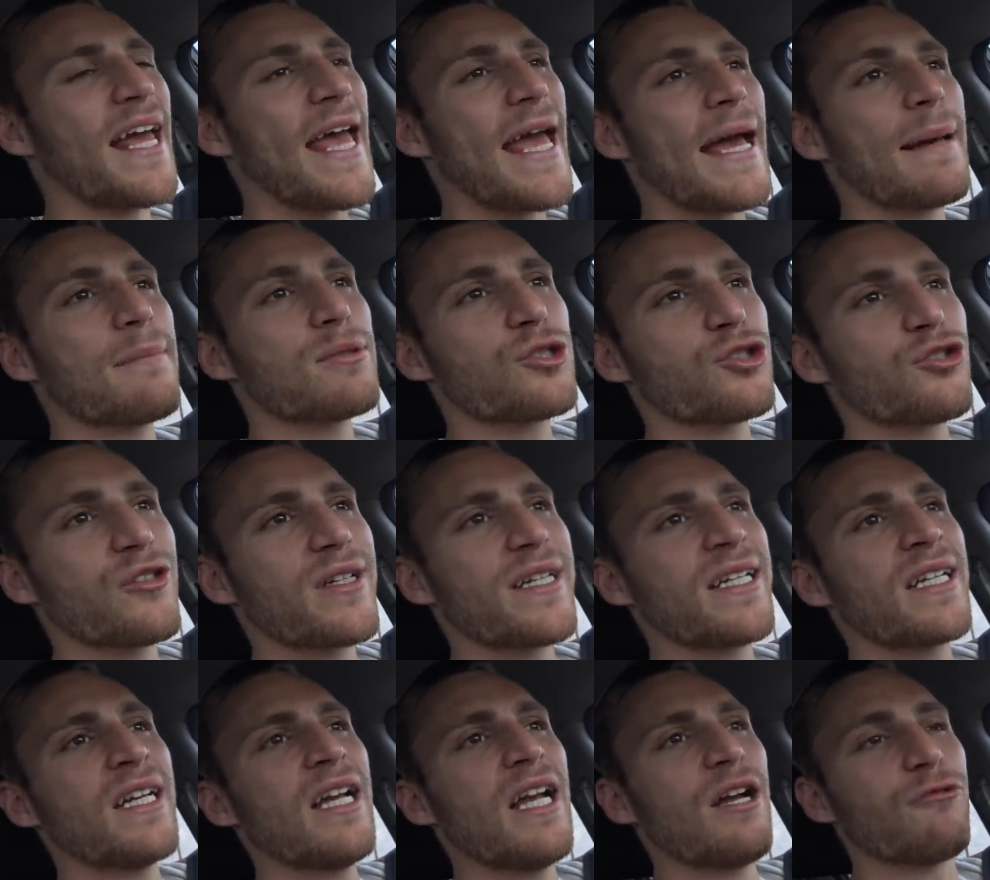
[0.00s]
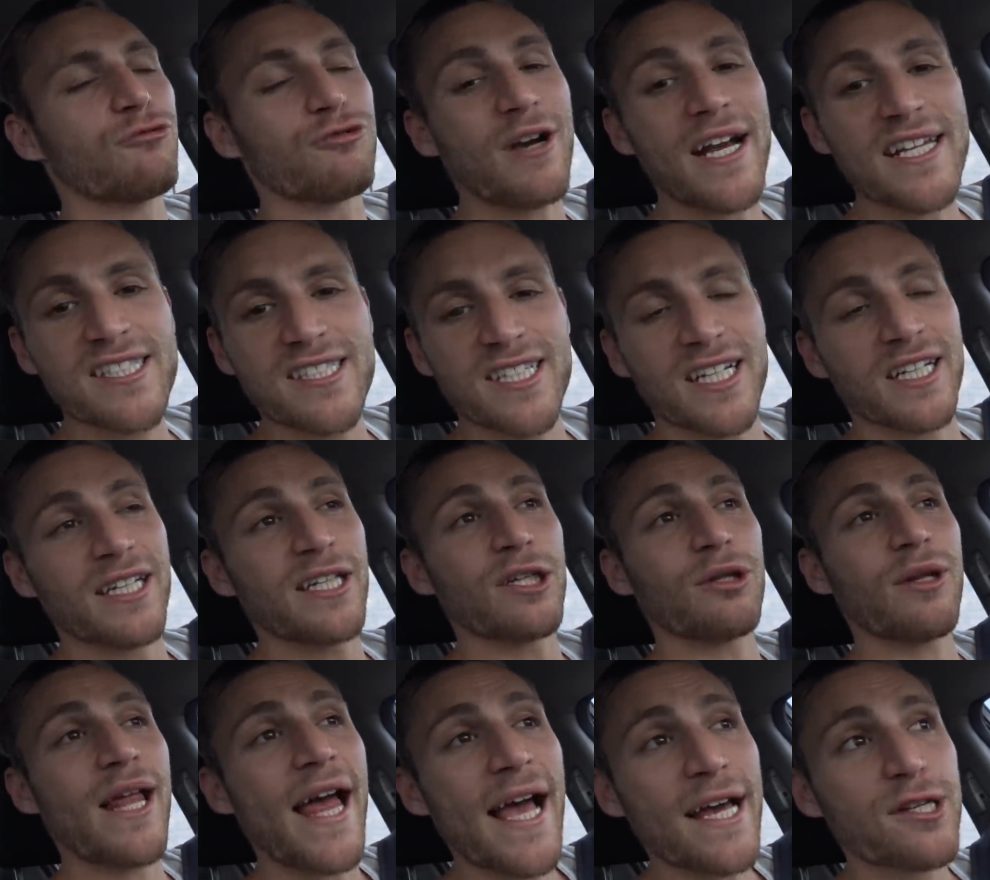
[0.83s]
Hamstring rested a
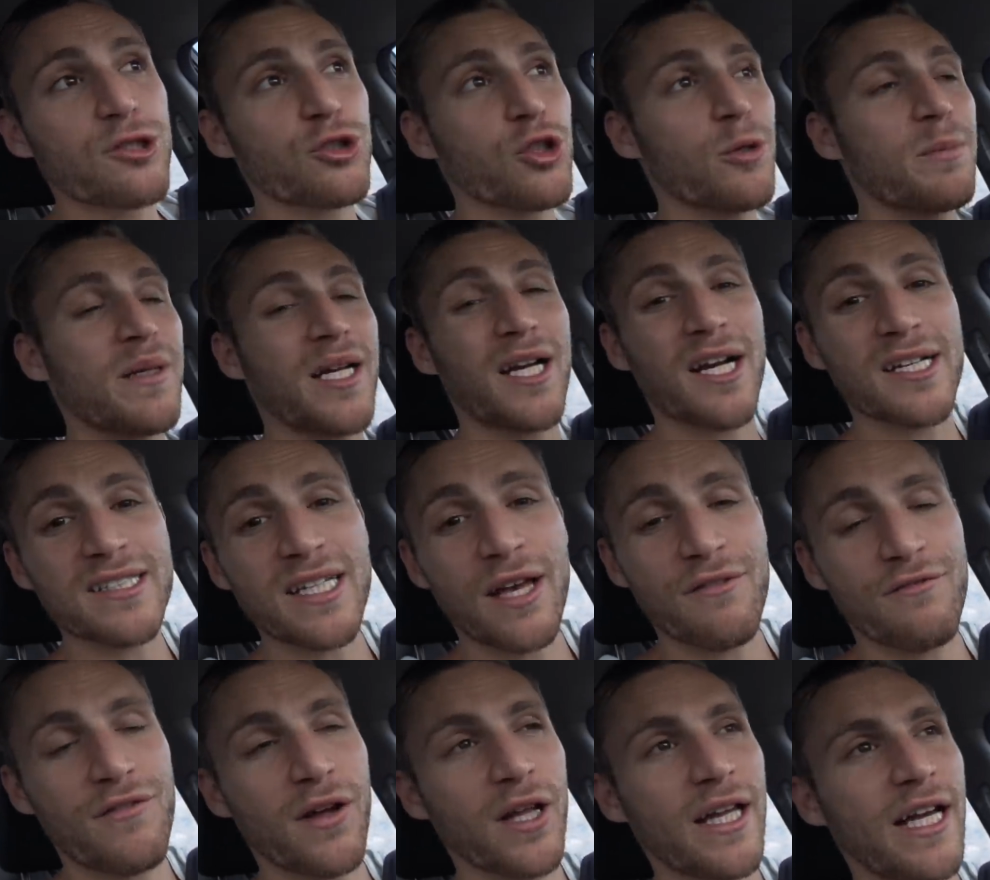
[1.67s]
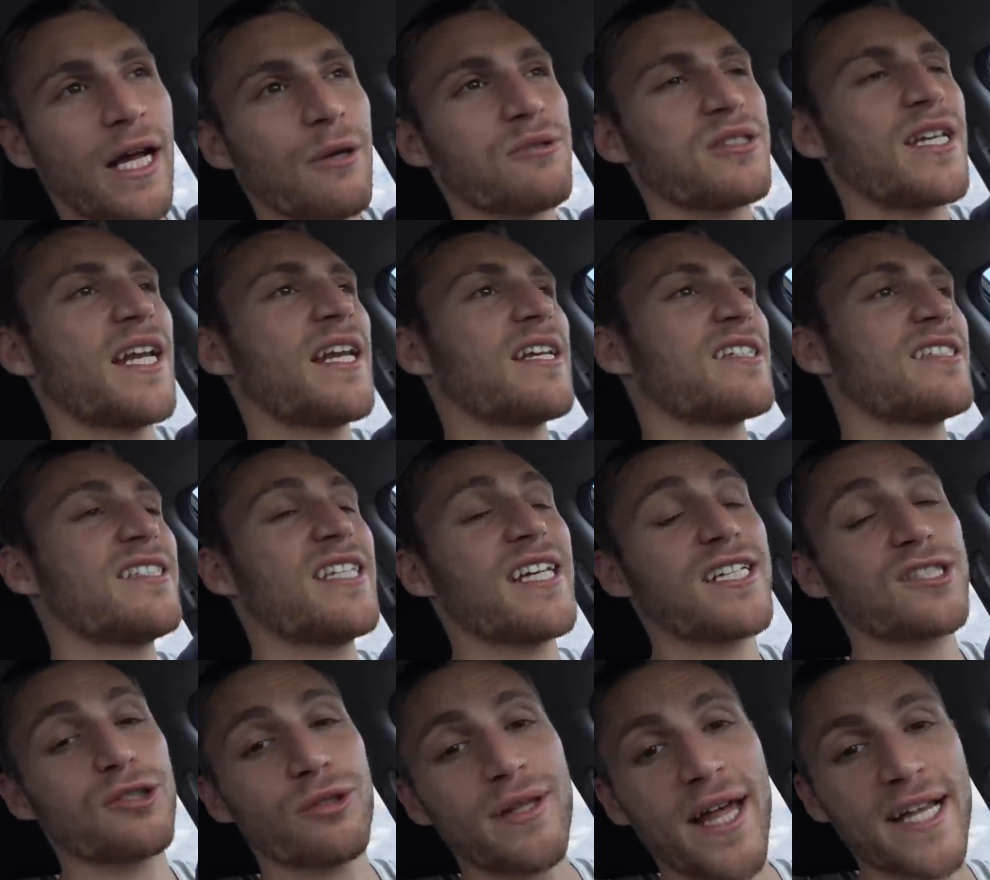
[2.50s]
little extra because I felt like I was getting
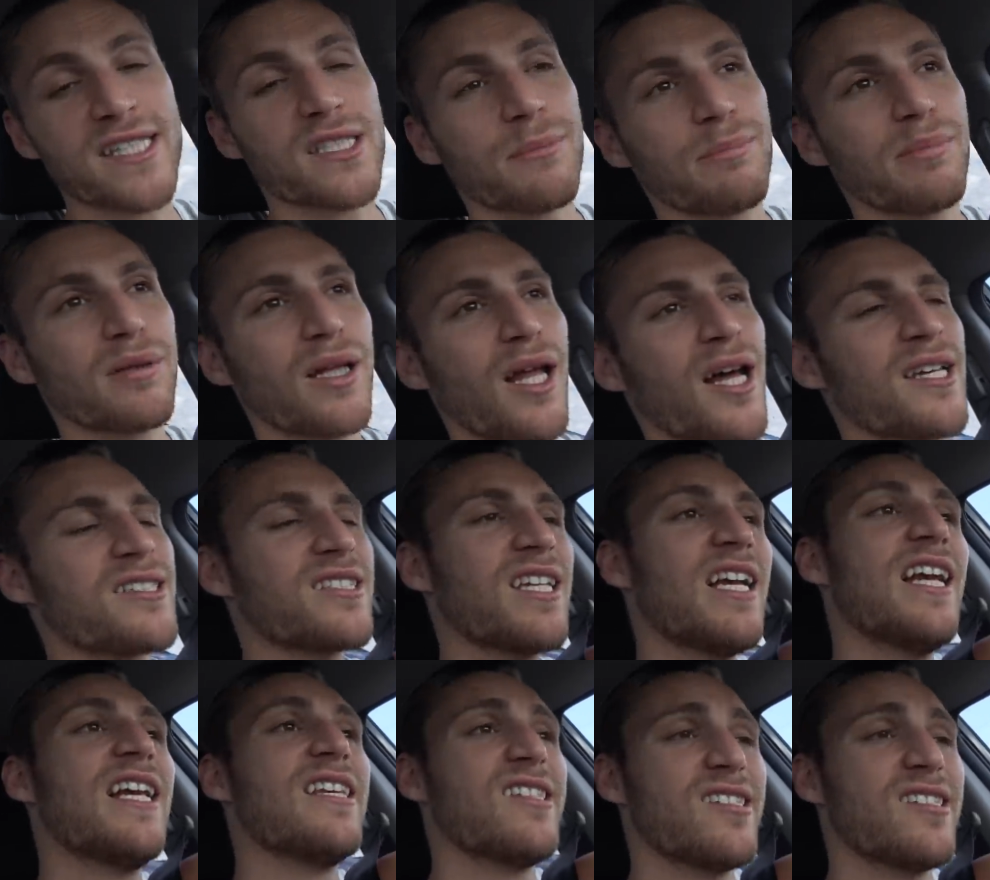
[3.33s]
sick, so that's a plus.